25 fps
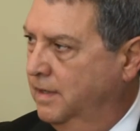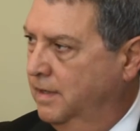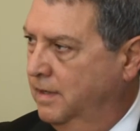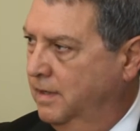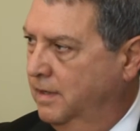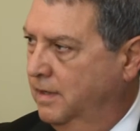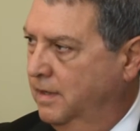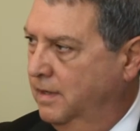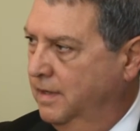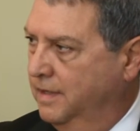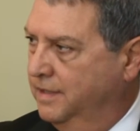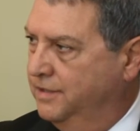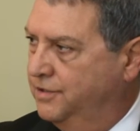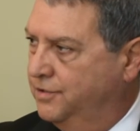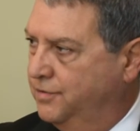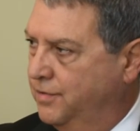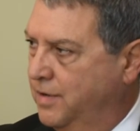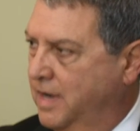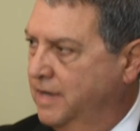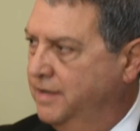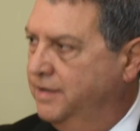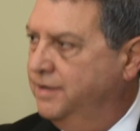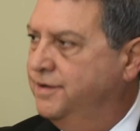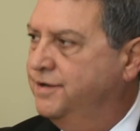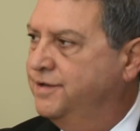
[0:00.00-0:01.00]
It's
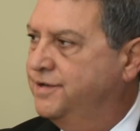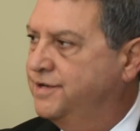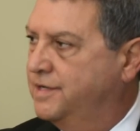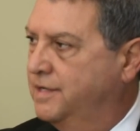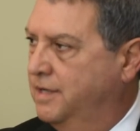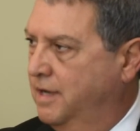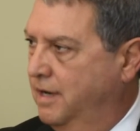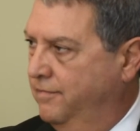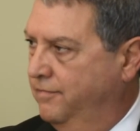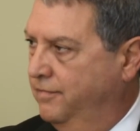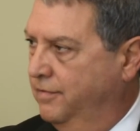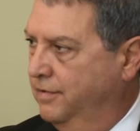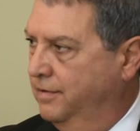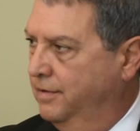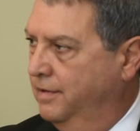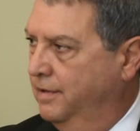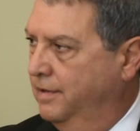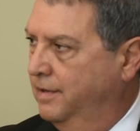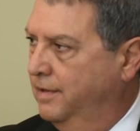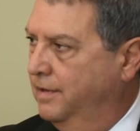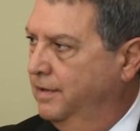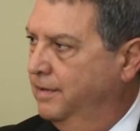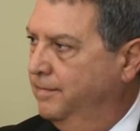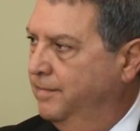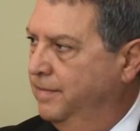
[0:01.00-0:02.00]
trying to discover.
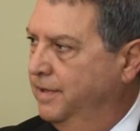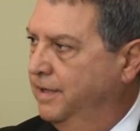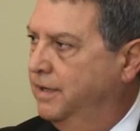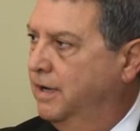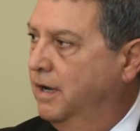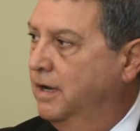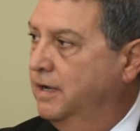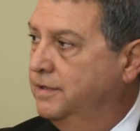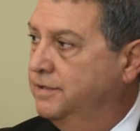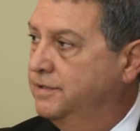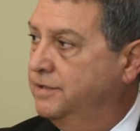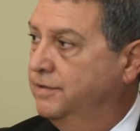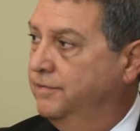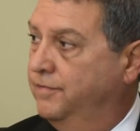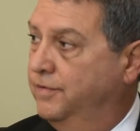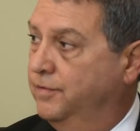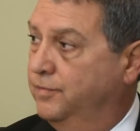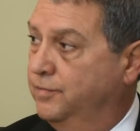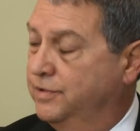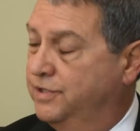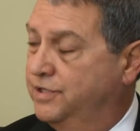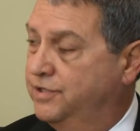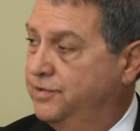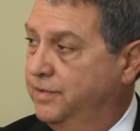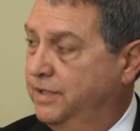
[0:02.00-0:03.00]
Because of the
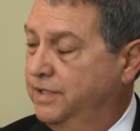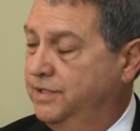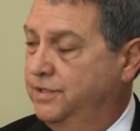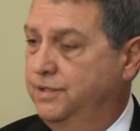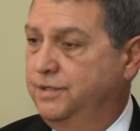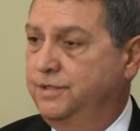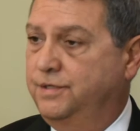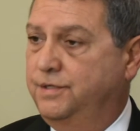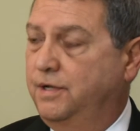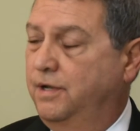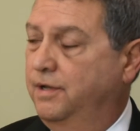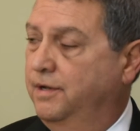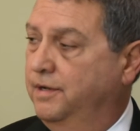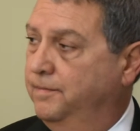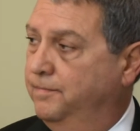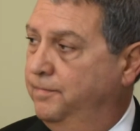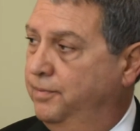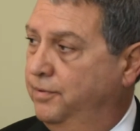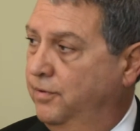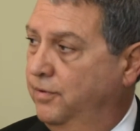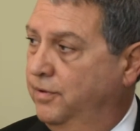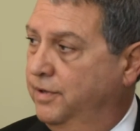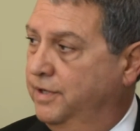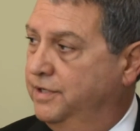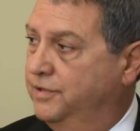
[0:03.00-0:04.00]
restrictions on
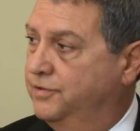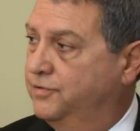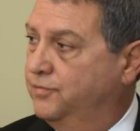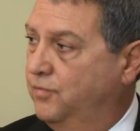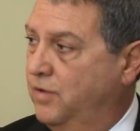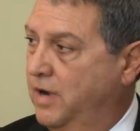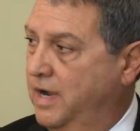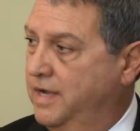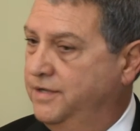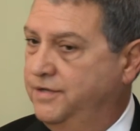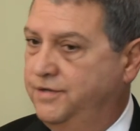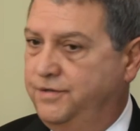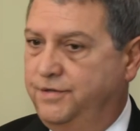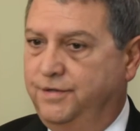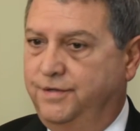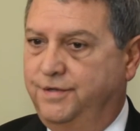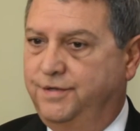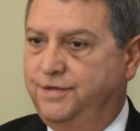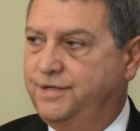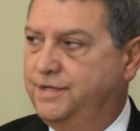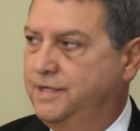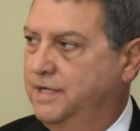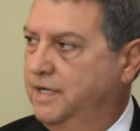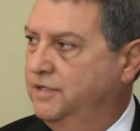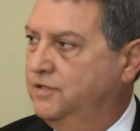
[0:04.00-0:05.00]
employees' rights to
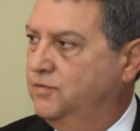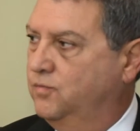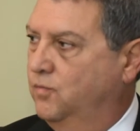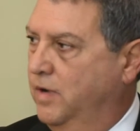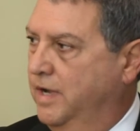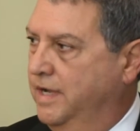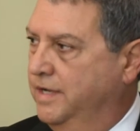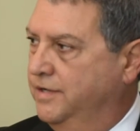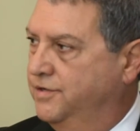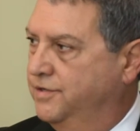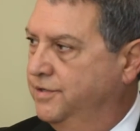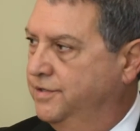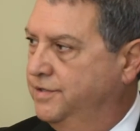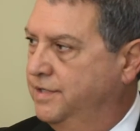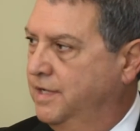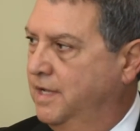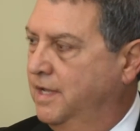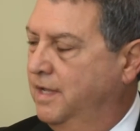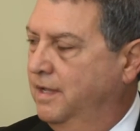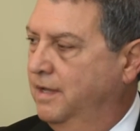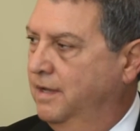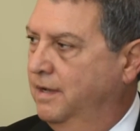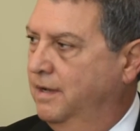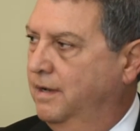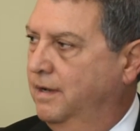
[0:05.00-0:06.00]
discuss wages,
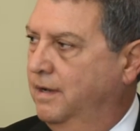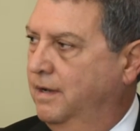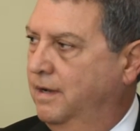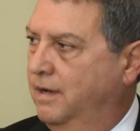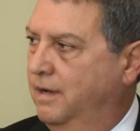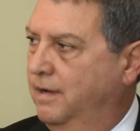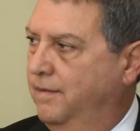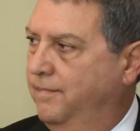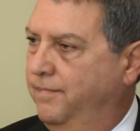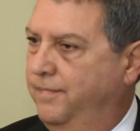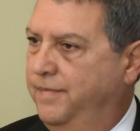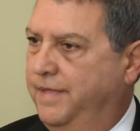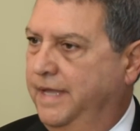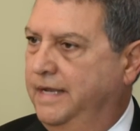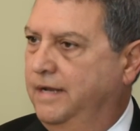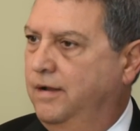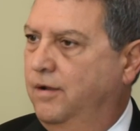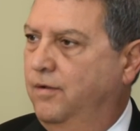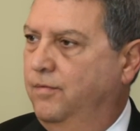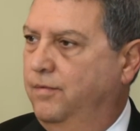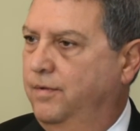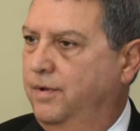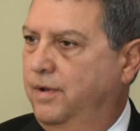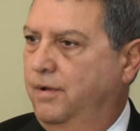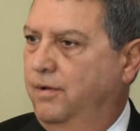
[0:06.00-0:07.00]
they
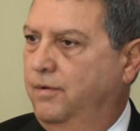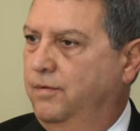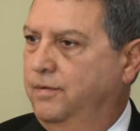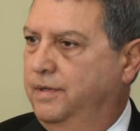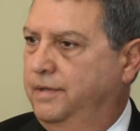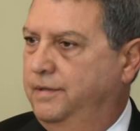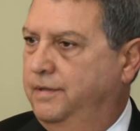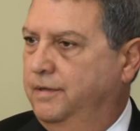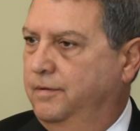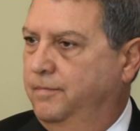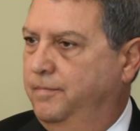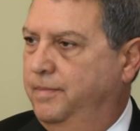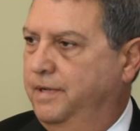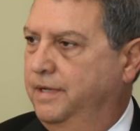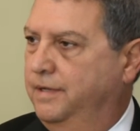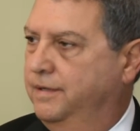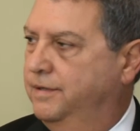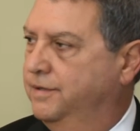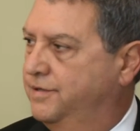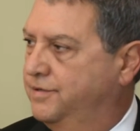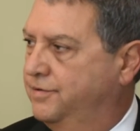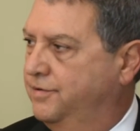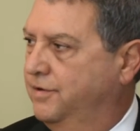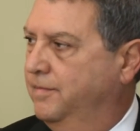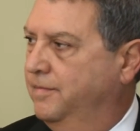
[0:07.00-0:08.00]
don't know that they're being
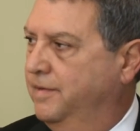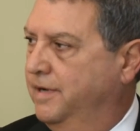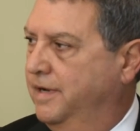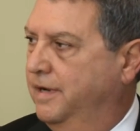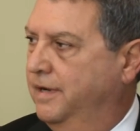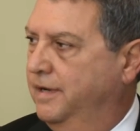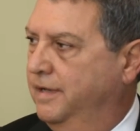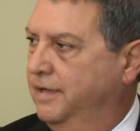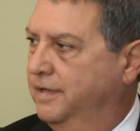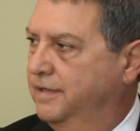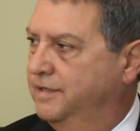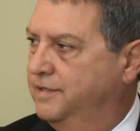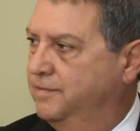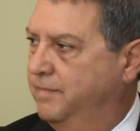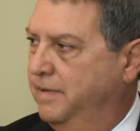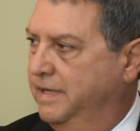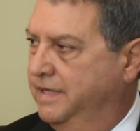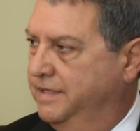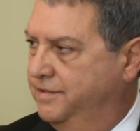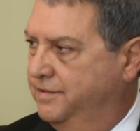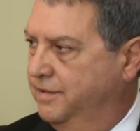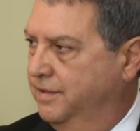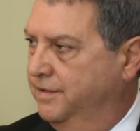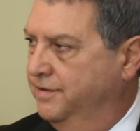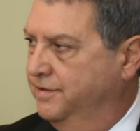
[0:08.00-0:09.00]
discriminated against
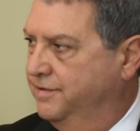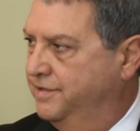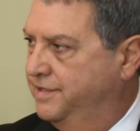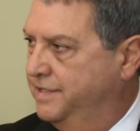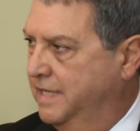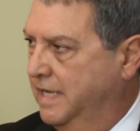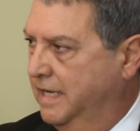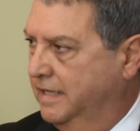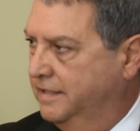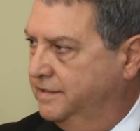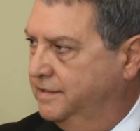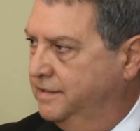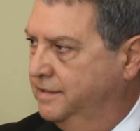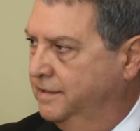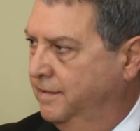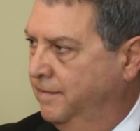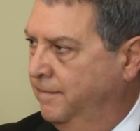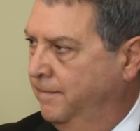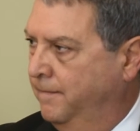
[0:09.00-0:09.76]
based on their sex.